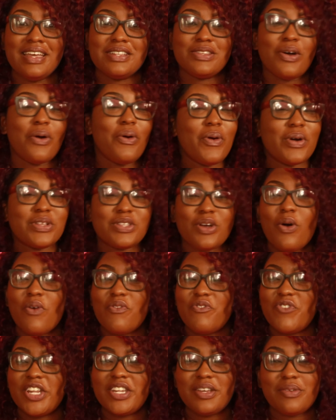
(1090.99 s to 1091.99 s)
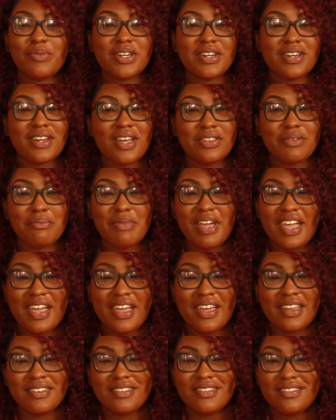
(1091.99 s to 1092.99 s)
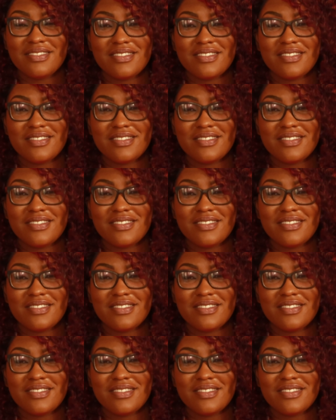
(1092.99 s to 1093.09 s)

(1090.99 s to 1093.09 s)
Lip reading: Don't fill it with another man.